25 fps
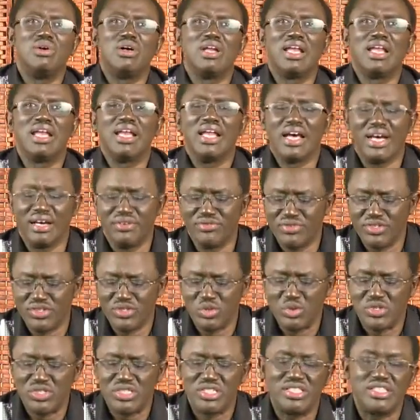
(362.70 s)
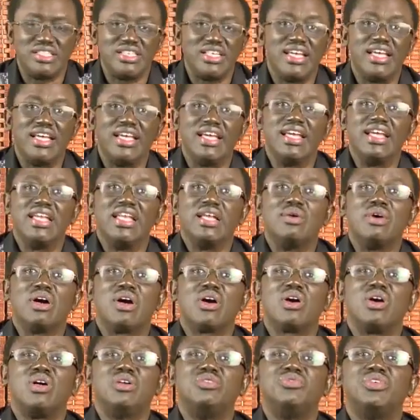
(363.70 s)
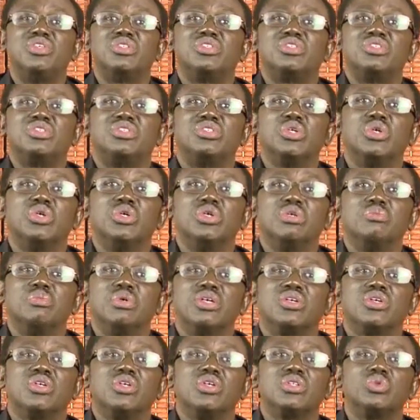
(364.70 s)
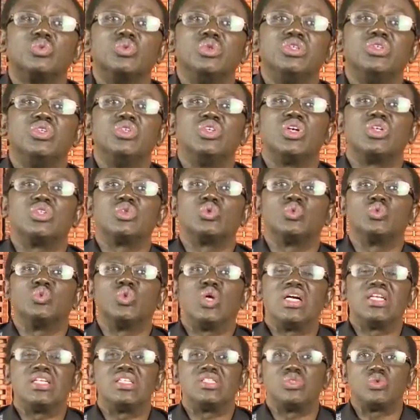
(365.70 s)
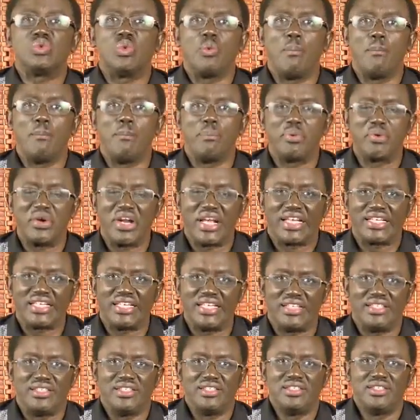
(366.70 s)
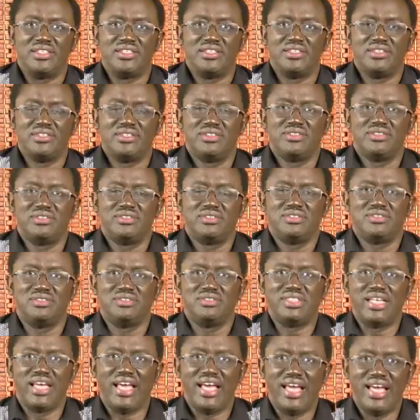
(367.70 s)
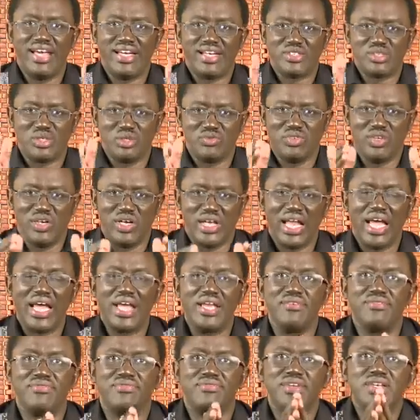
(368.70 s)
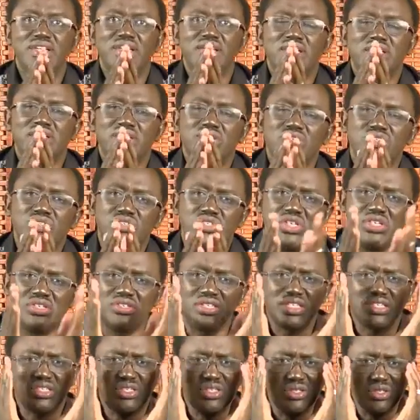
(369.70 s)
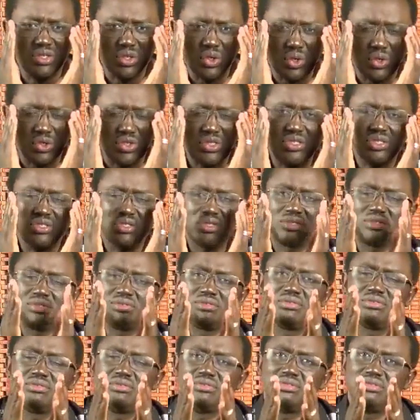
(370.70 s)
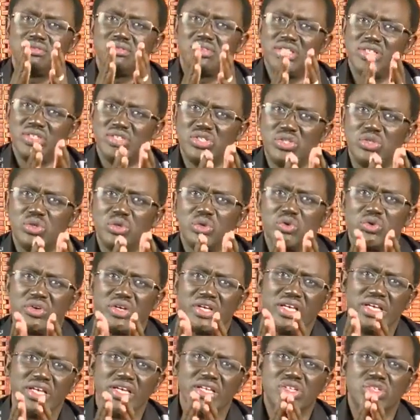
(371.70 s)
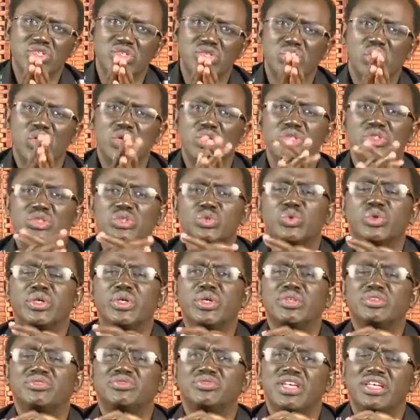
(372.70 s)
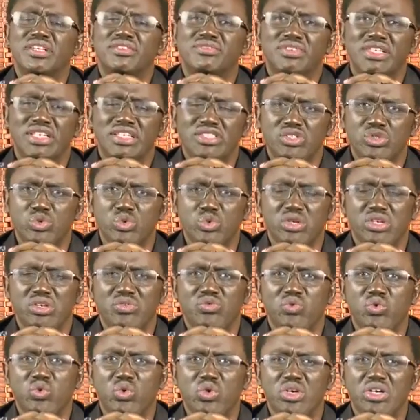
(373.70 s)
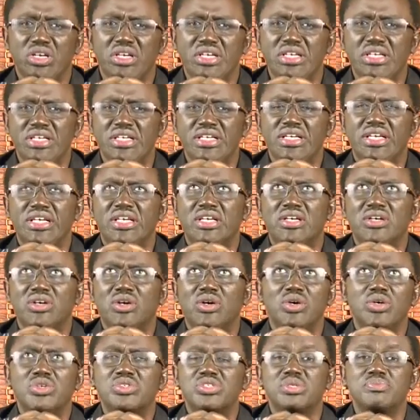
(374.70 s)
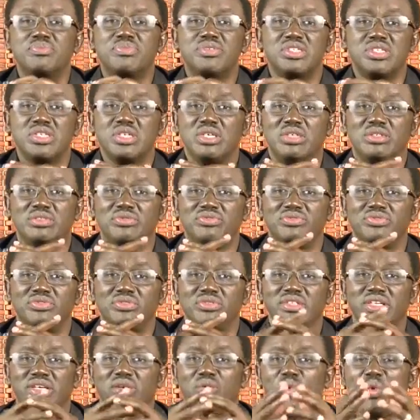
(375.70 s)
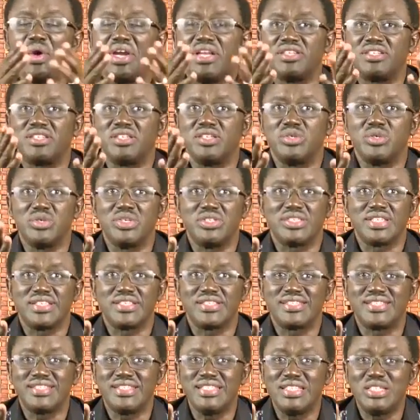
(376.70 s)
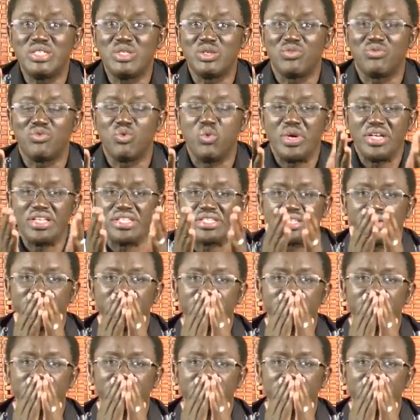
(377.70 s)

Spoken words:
love to stay in our comfort zone because we do not want to break the eggs of our life. Jesus taught this story in John 12 and verse 24. He calls himself a wheat. He's a seed of wheat.